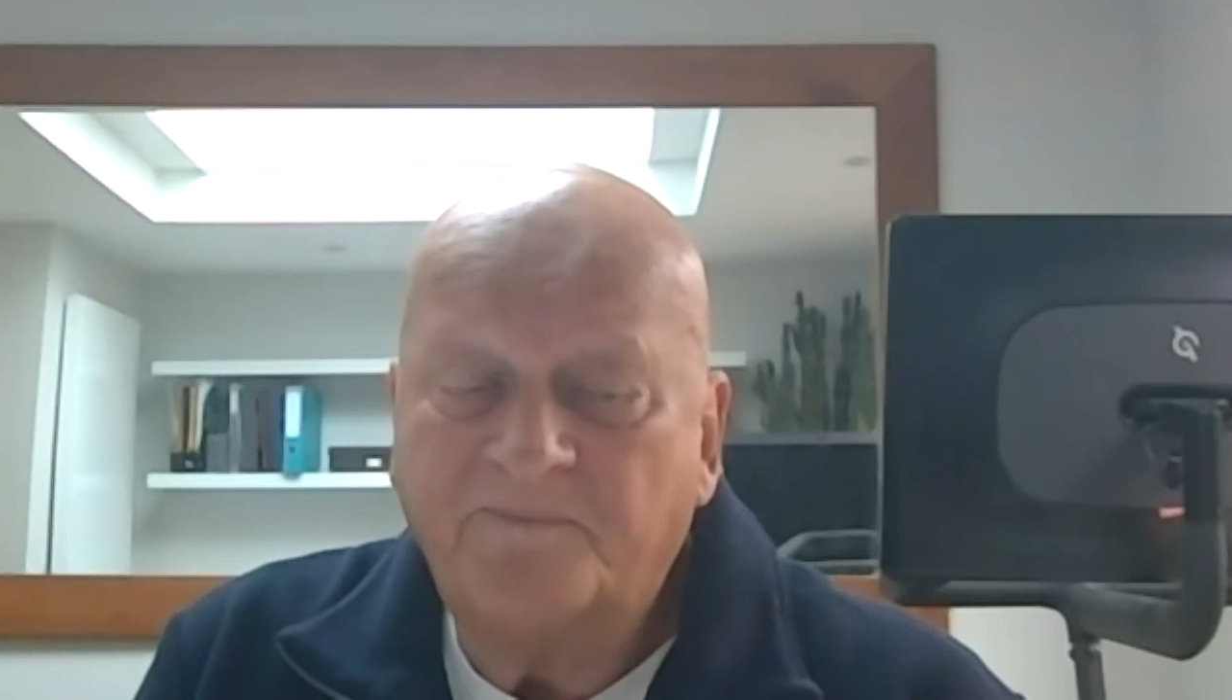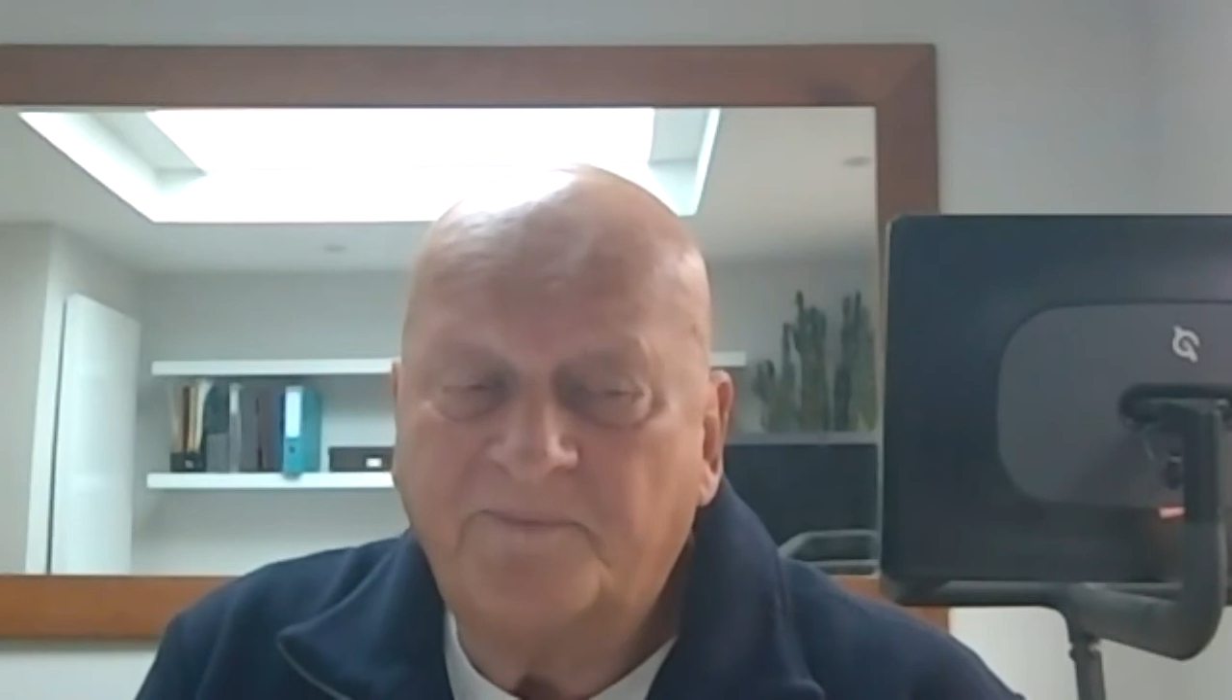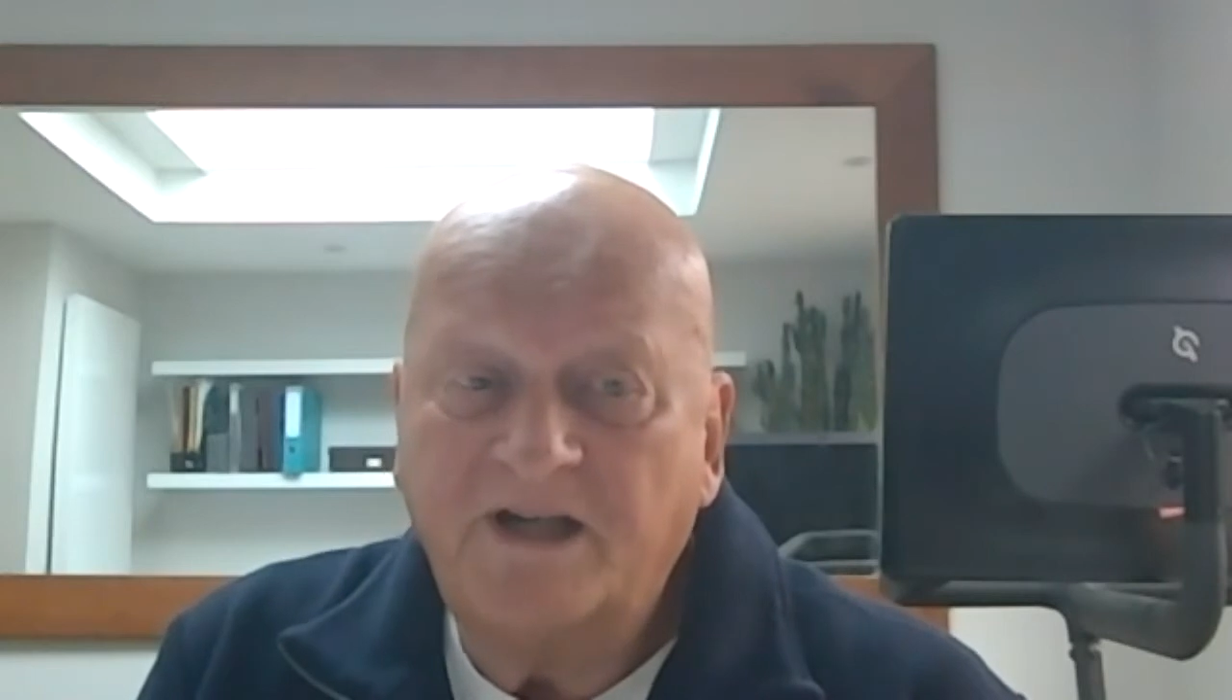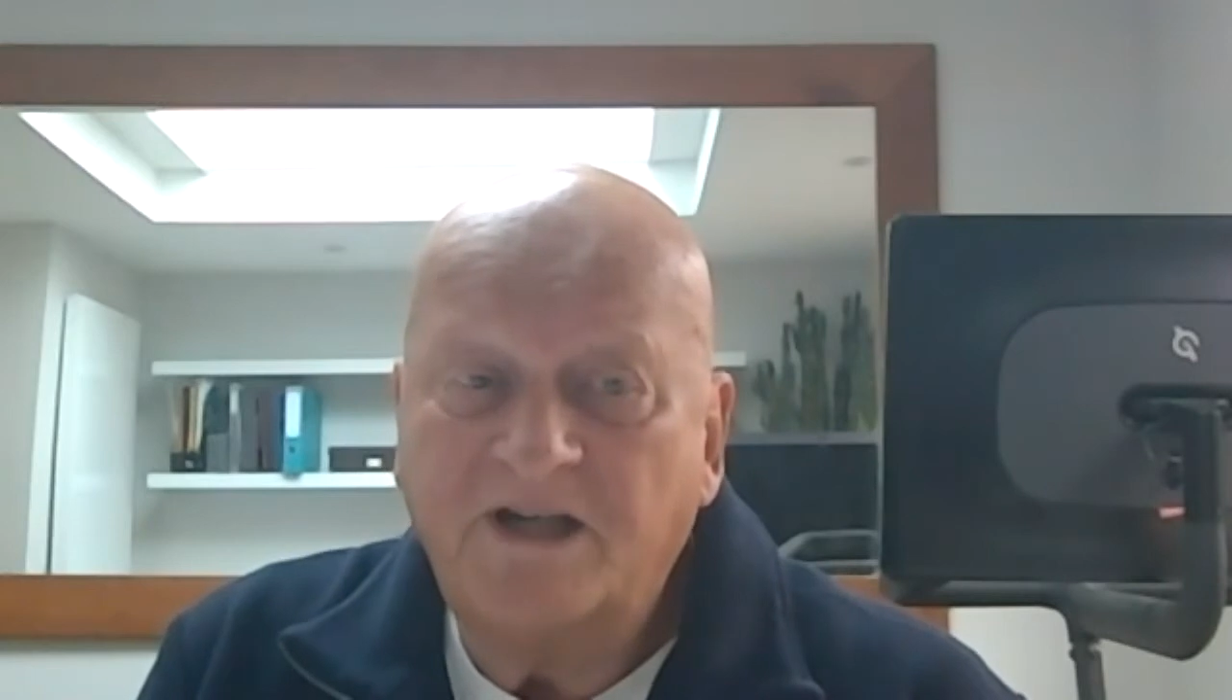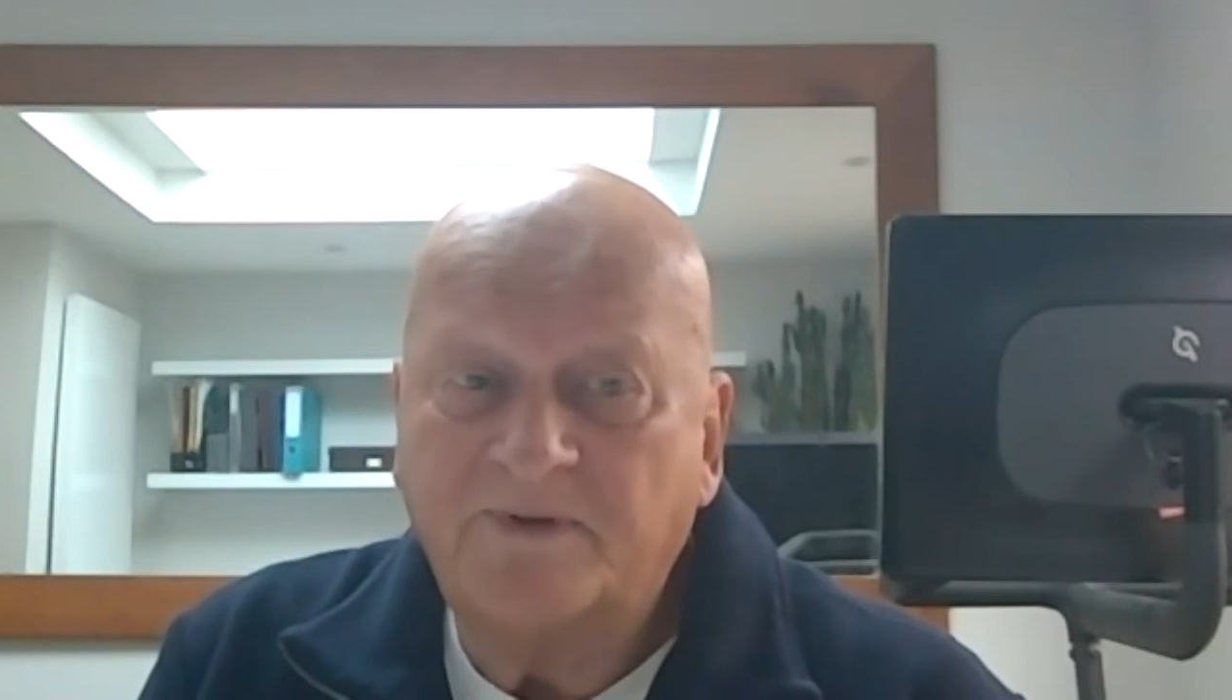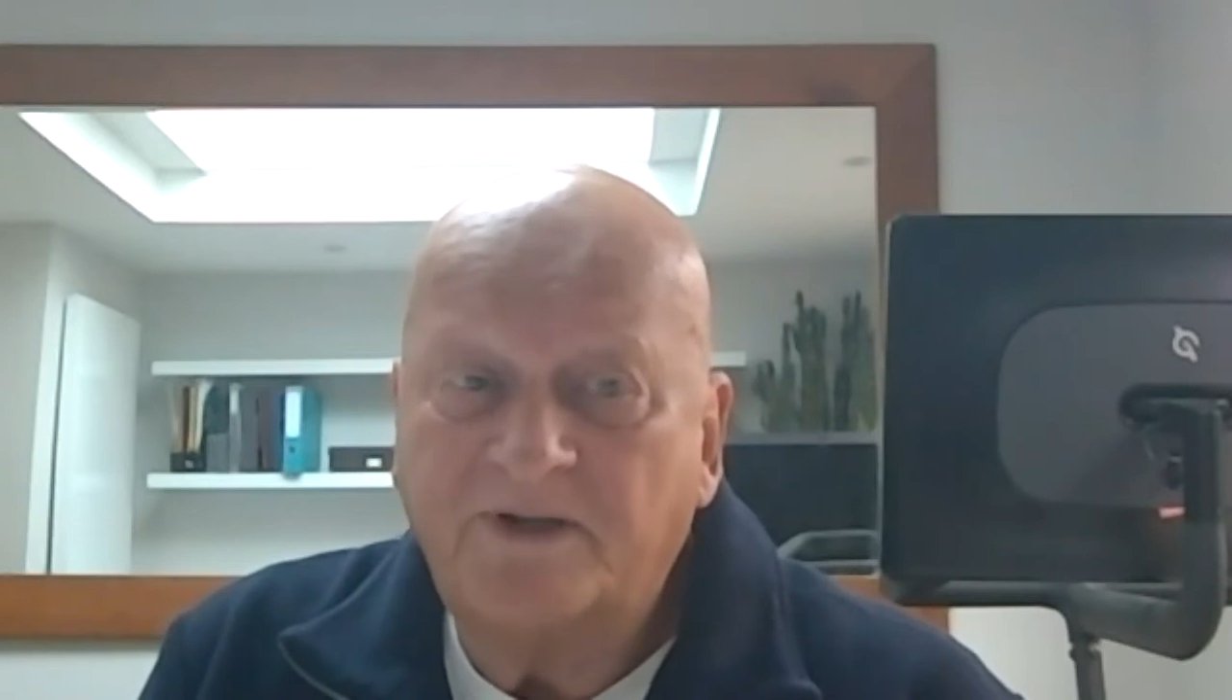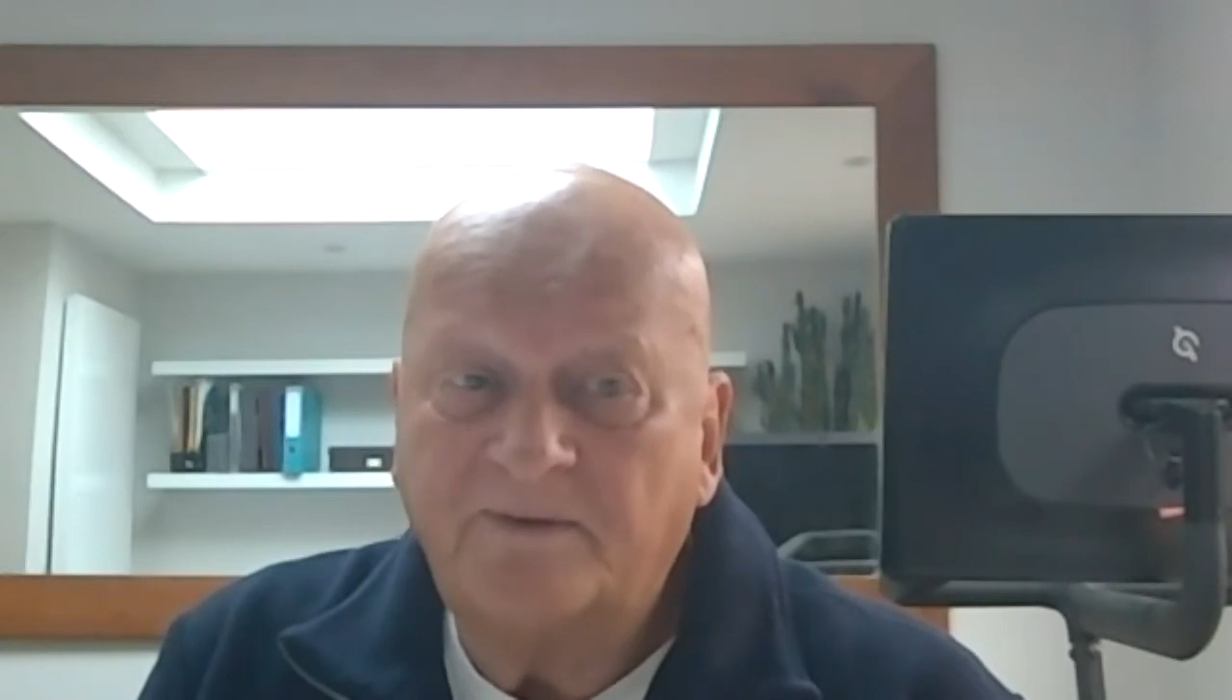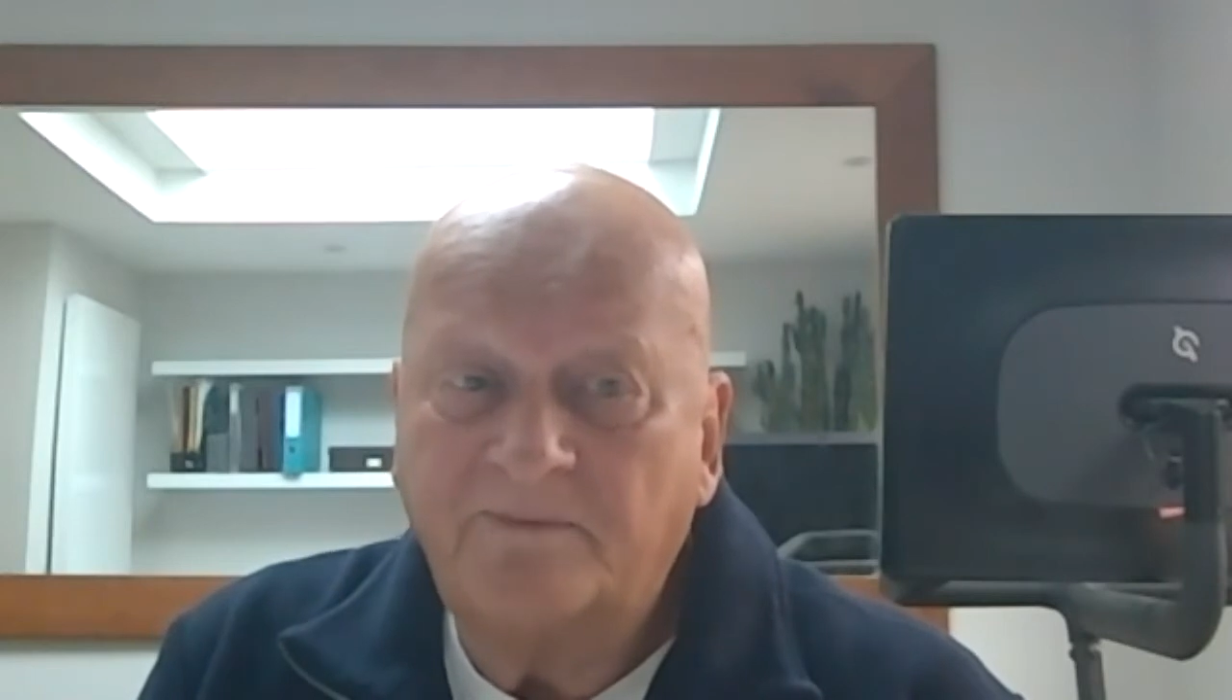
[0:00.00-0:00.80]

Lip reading: pleased with